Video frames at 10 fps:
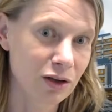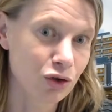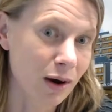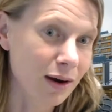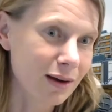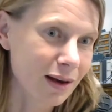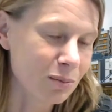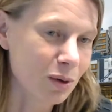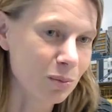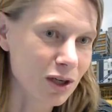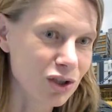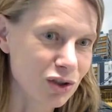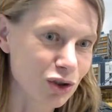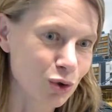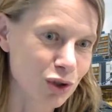trying them in
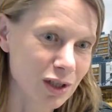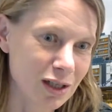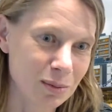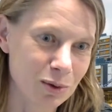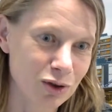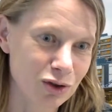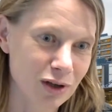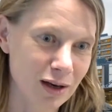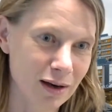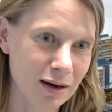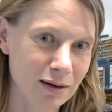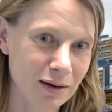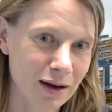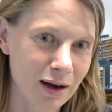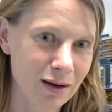patients to see, because
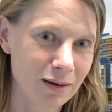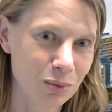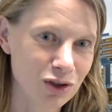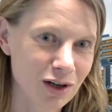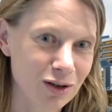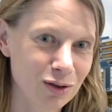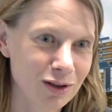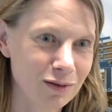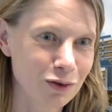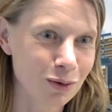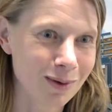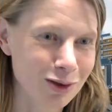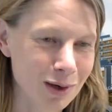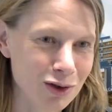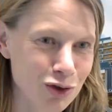I wish I could give you a
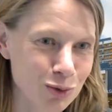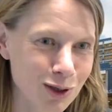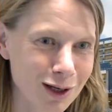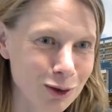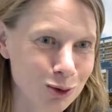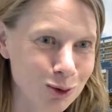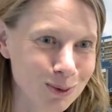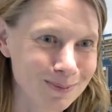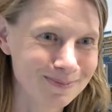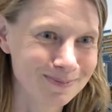better answer, but I don't know.